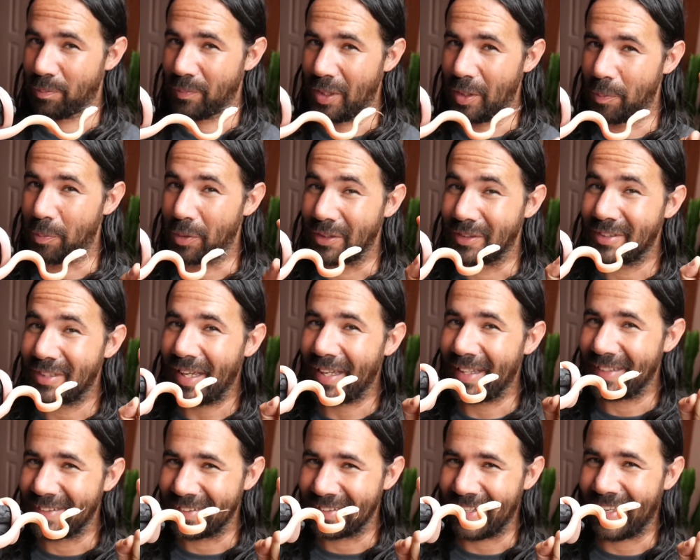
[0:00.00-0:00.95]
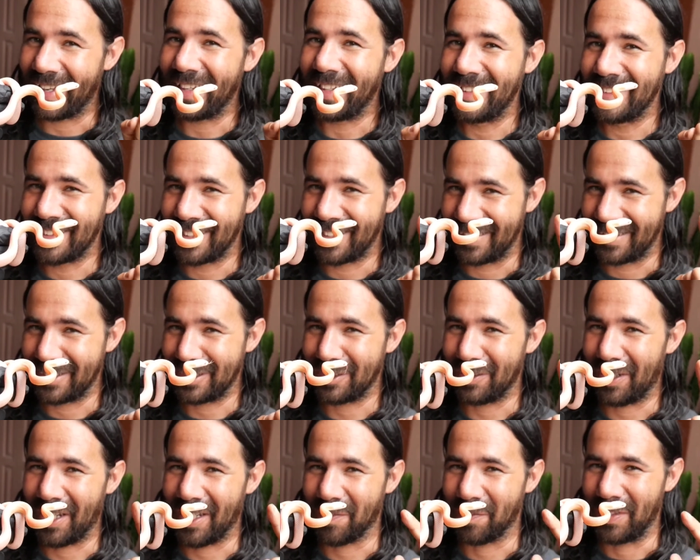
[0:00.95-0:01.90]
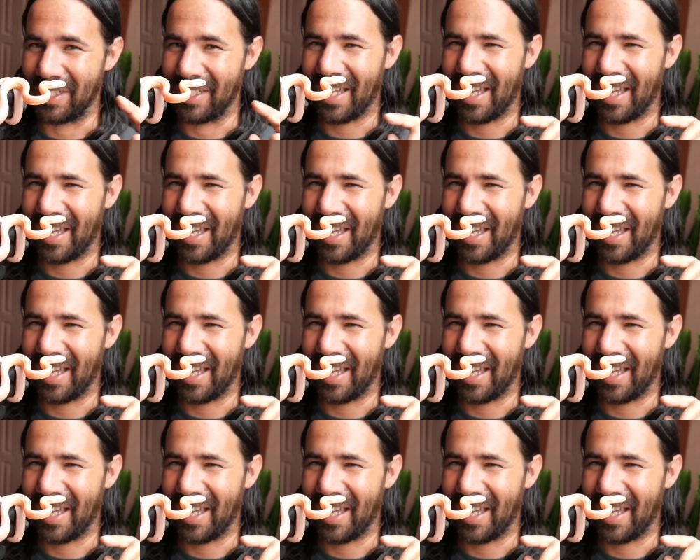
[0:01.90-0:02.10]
He pretends like he's gonna strike me.